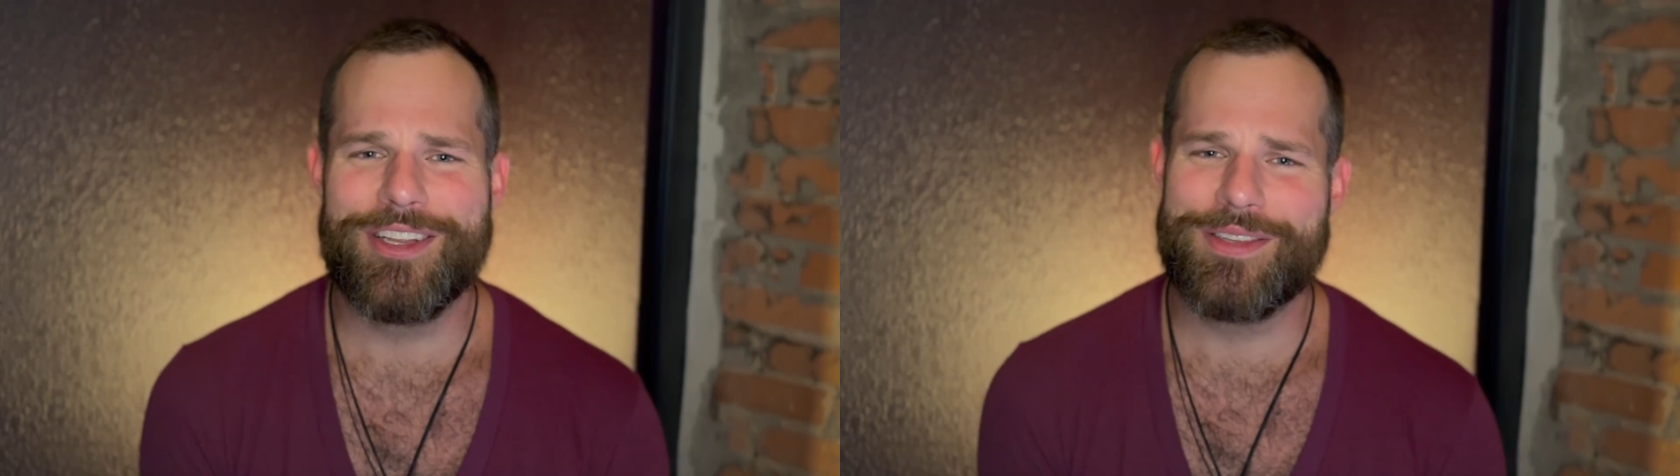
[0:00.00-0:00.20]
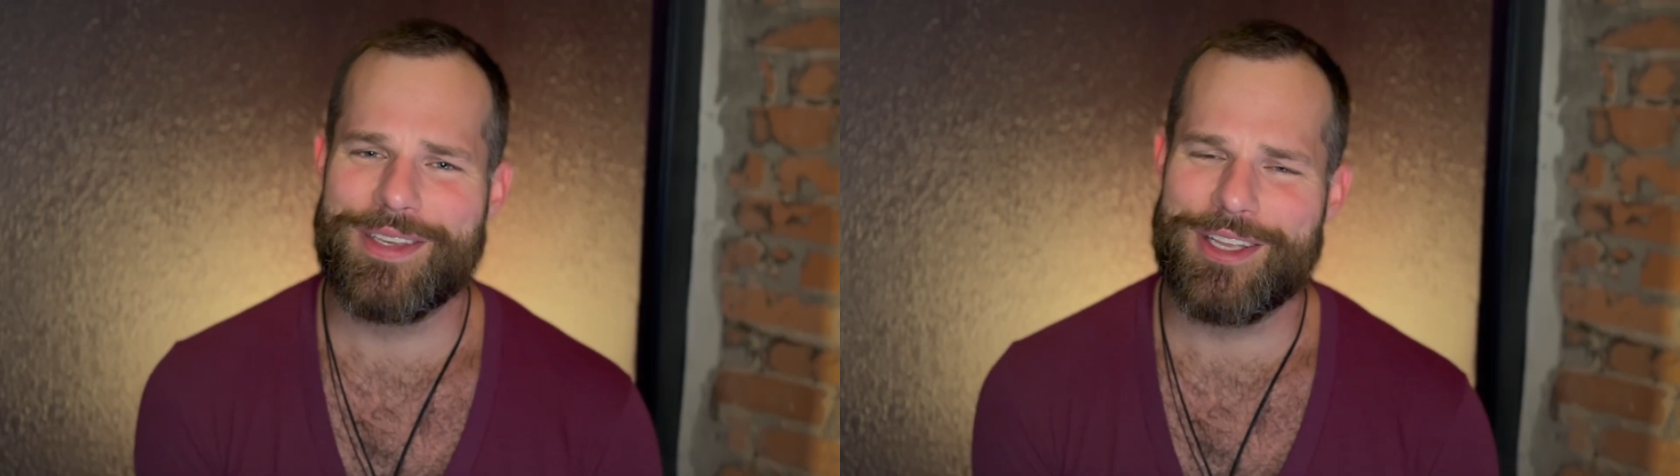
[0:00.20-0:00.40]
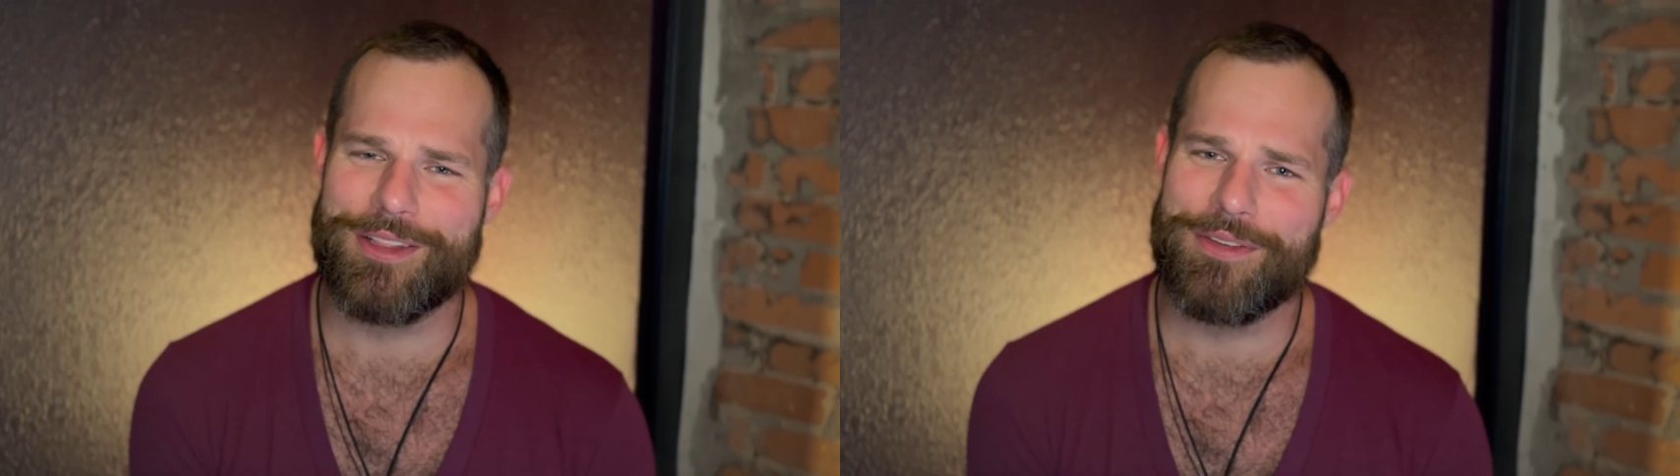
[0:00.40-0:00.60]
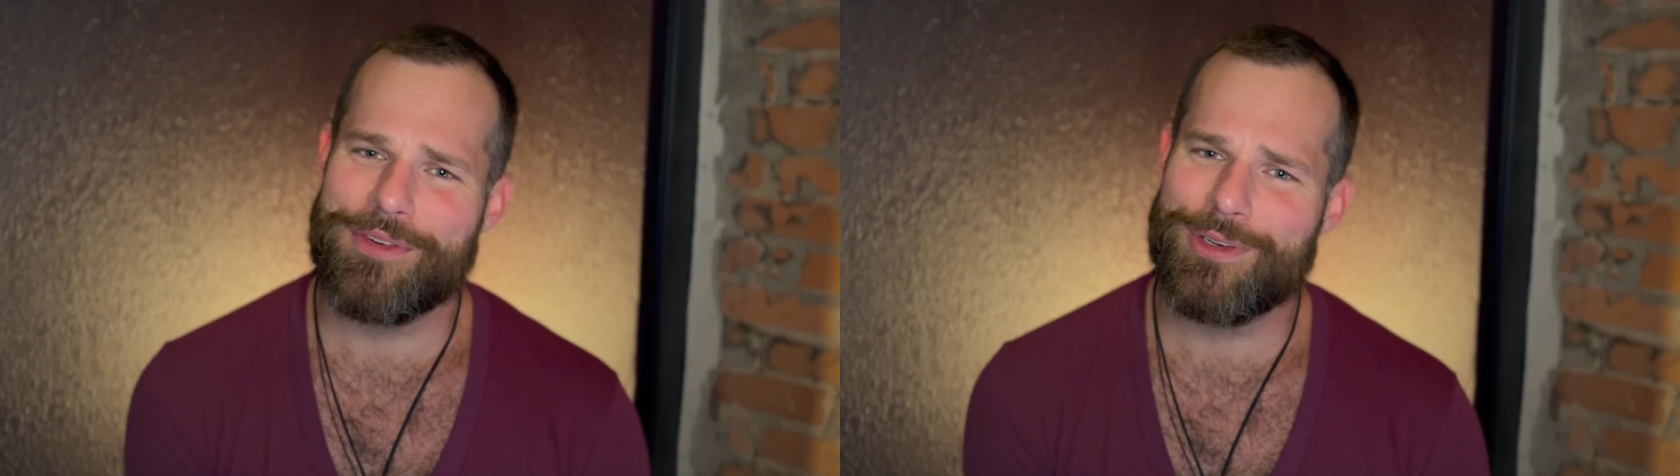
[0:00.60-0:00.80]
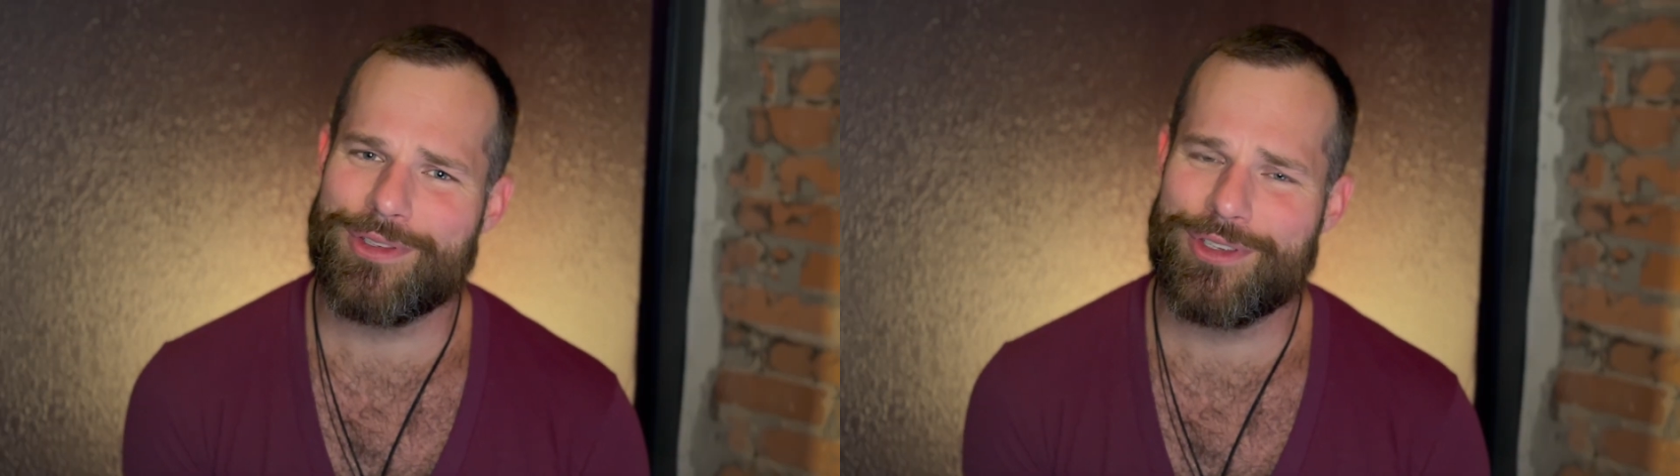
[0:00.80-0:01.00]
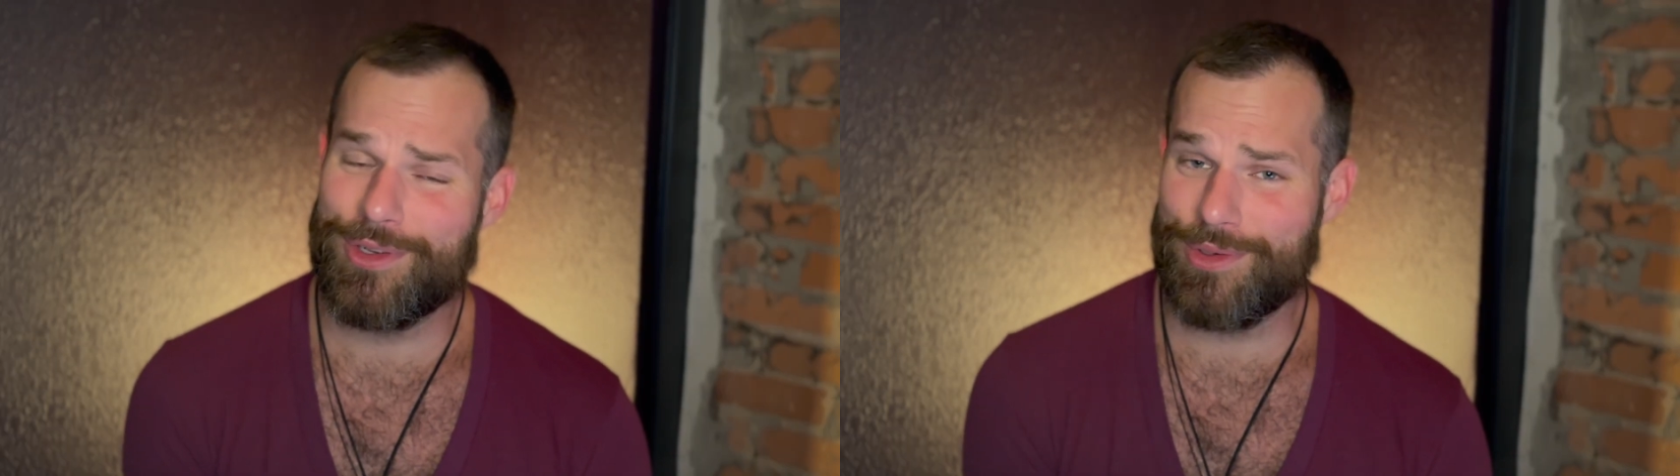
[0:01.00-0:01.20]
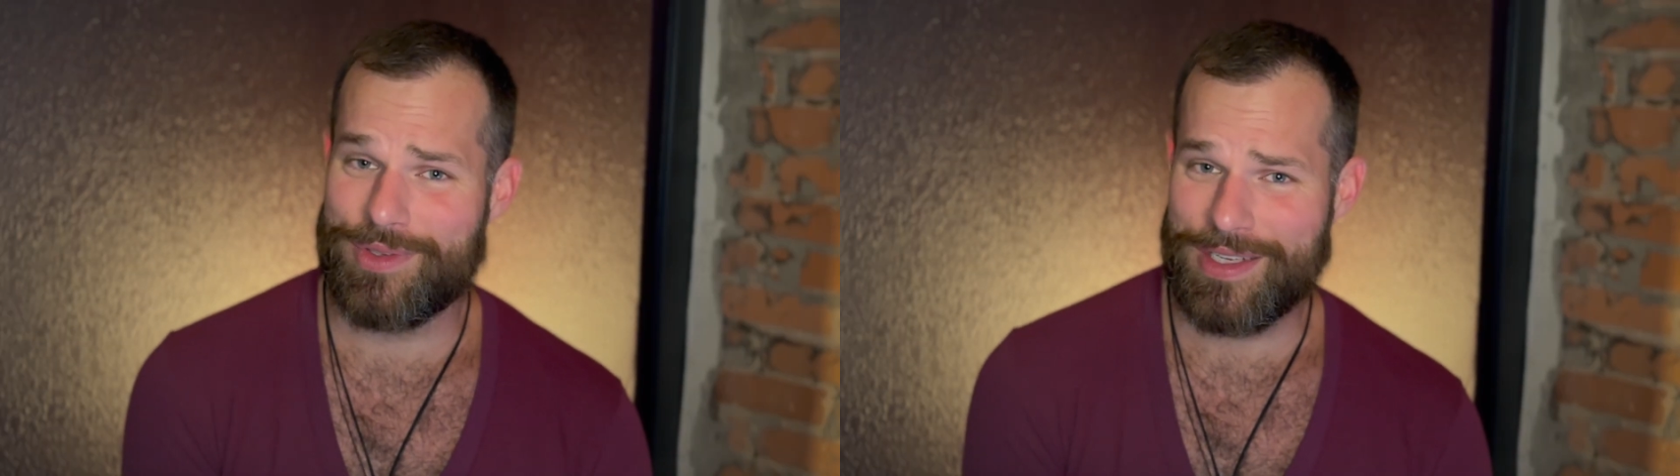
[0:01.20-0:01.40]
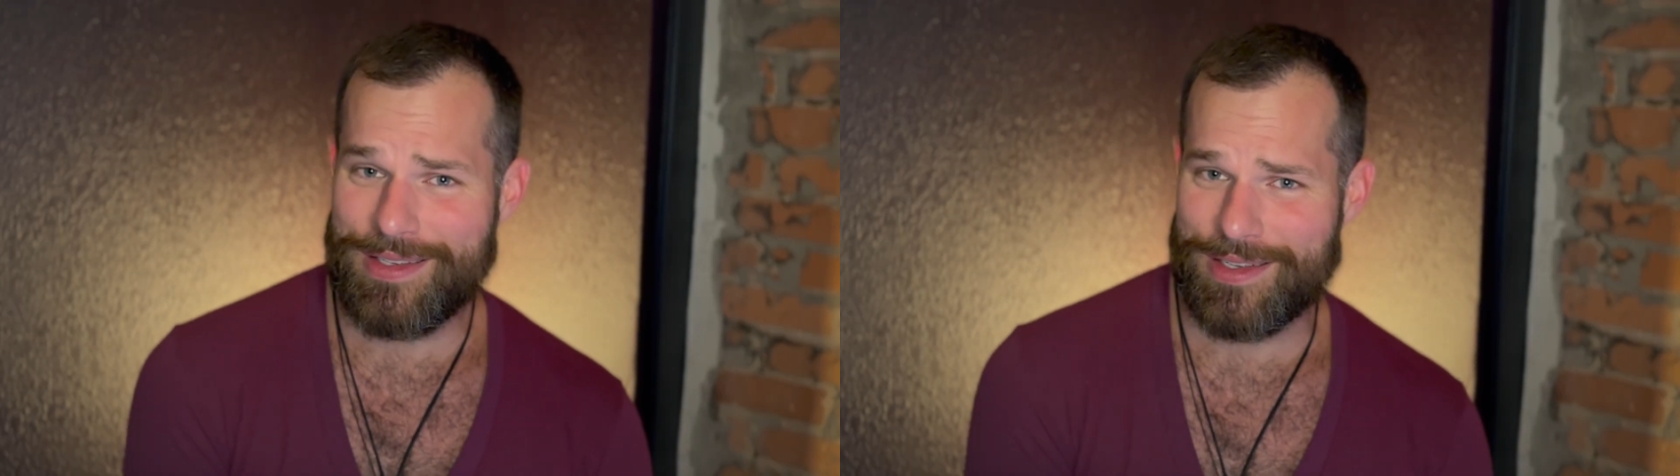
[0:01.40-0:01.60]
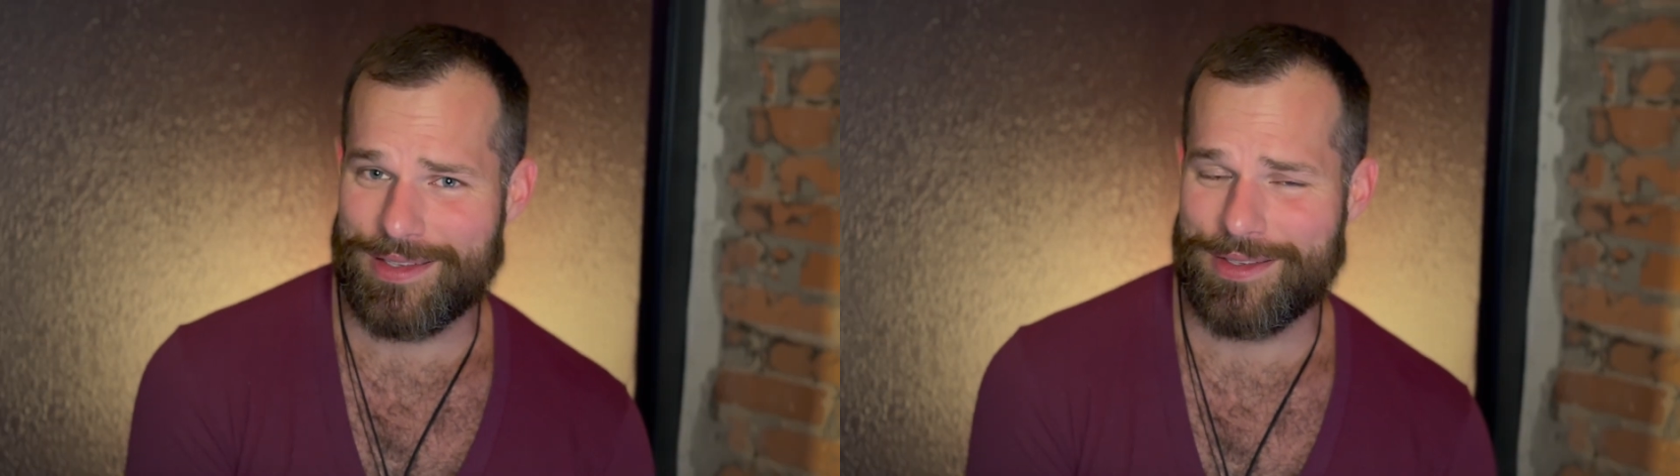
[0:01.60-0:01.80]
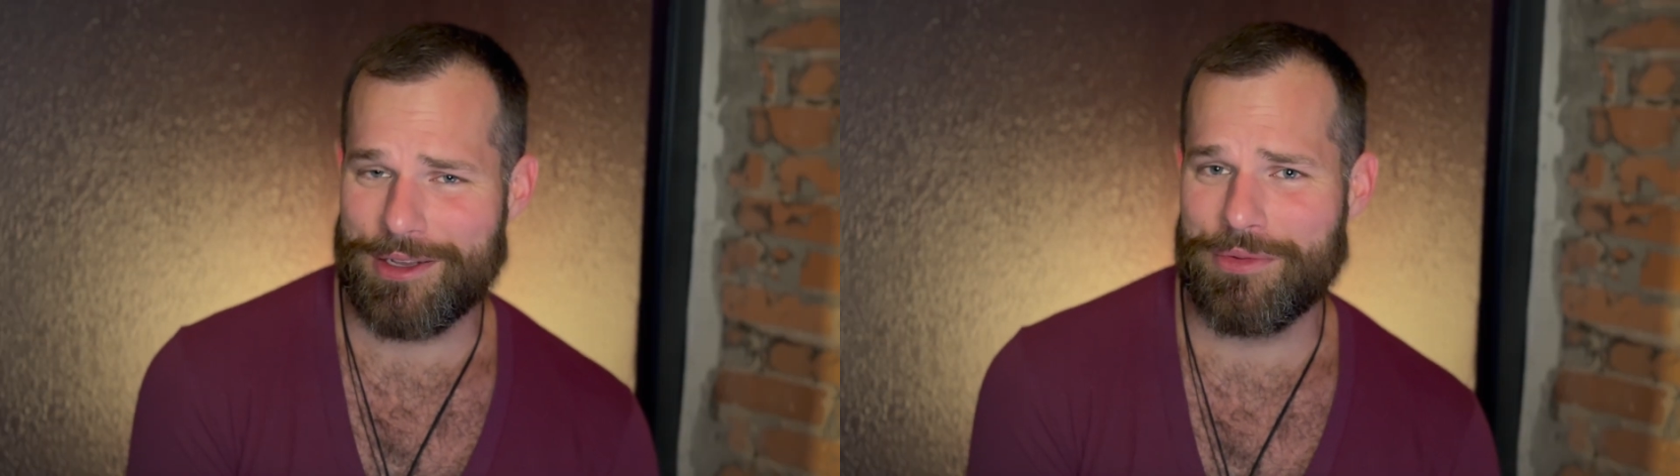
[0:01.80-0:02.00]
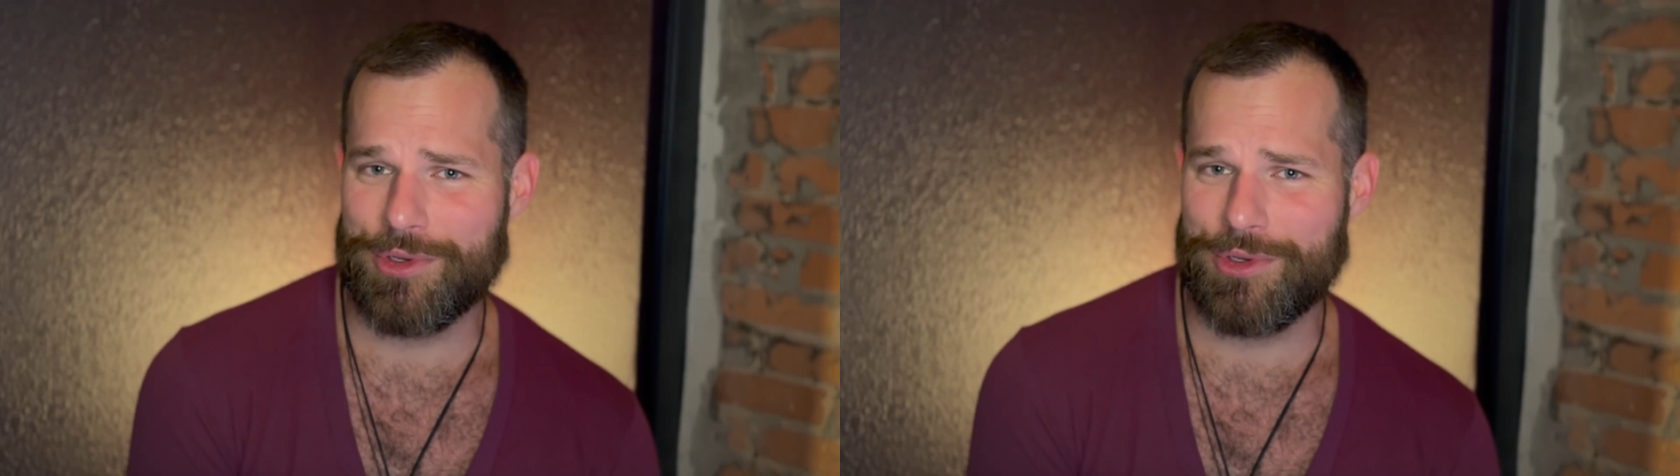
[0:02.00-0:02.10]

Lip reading: see, the first 2 seasons of